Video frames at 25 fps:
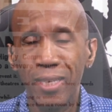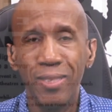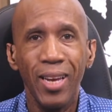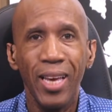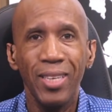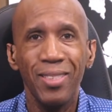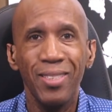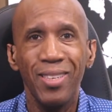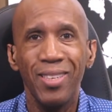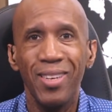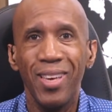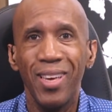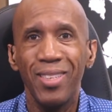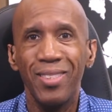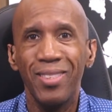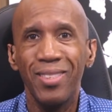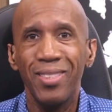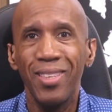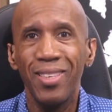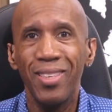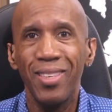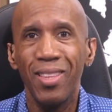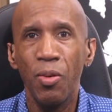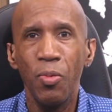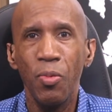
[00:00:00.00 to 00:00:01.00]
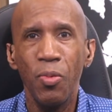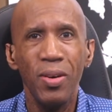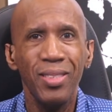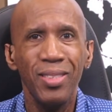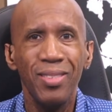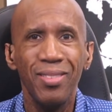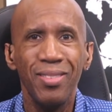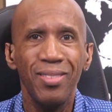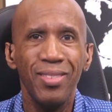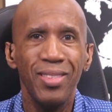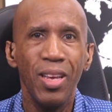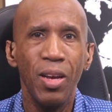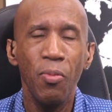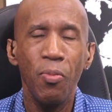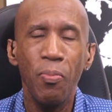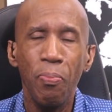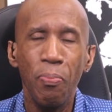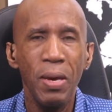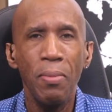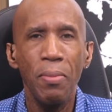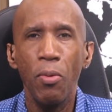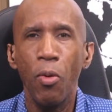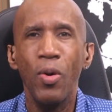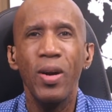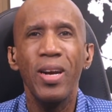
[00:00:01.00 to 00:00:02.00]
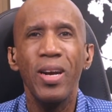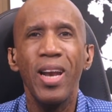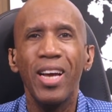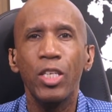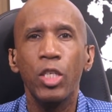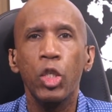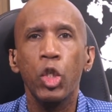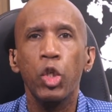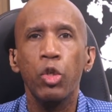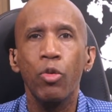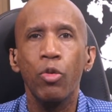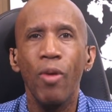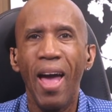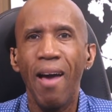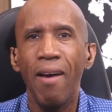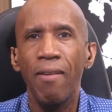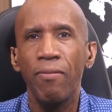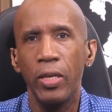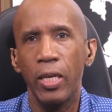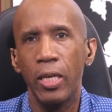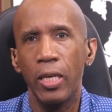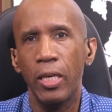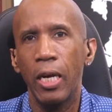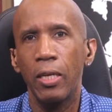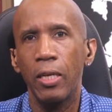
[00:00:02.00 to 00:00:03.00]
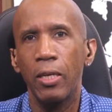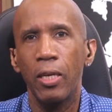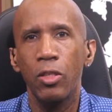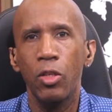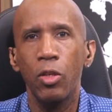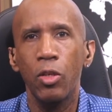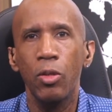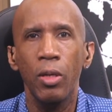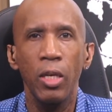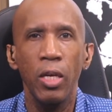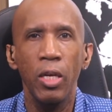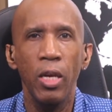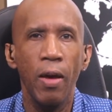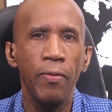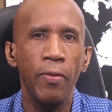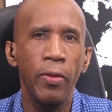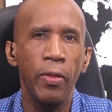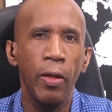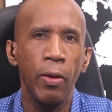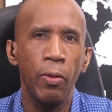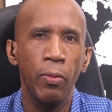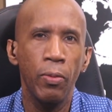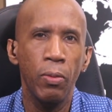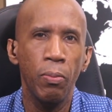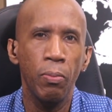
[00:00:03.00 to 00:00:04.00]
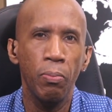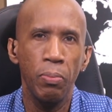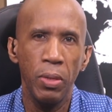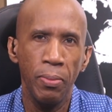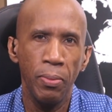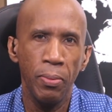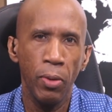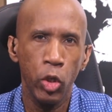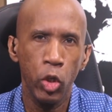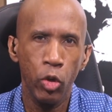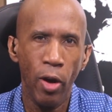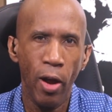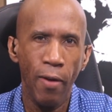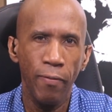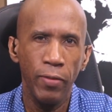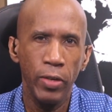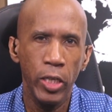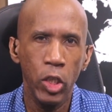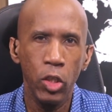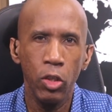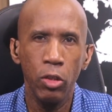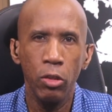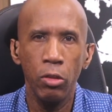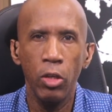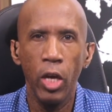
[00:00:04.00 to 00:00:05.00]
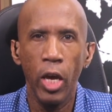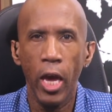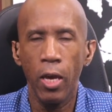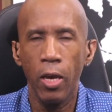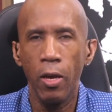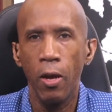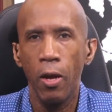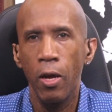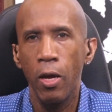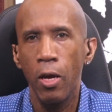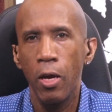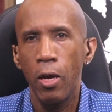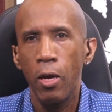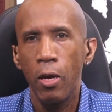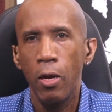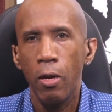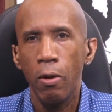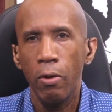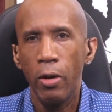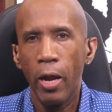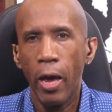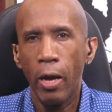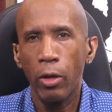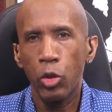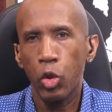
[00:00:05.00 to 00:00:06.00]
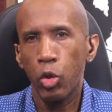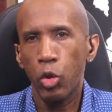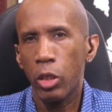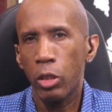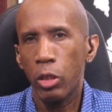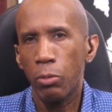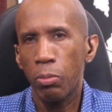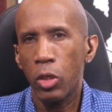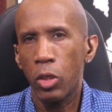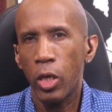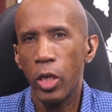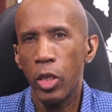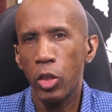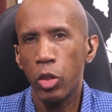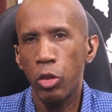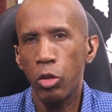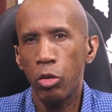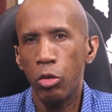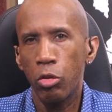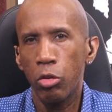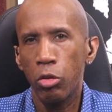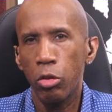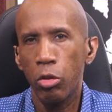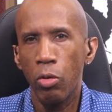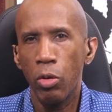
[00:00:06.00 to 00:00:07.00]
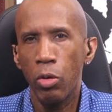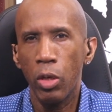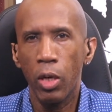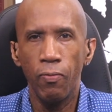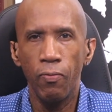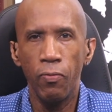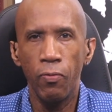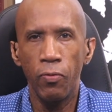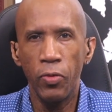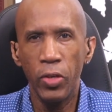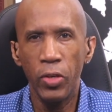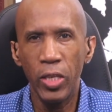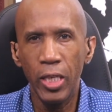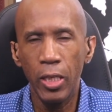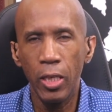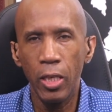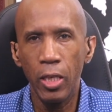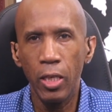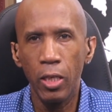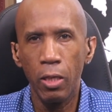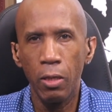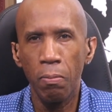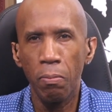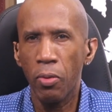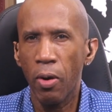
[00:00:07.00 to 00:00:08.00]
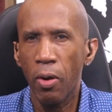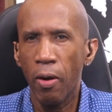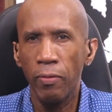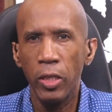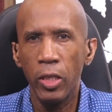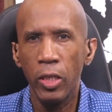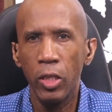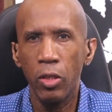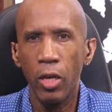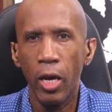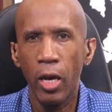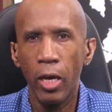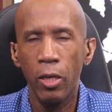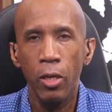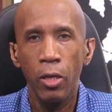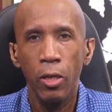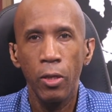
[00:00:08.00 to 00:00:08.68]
1918, people were not traveling to the level that people are traveling today. Now, transportation is so convenient and prevalent that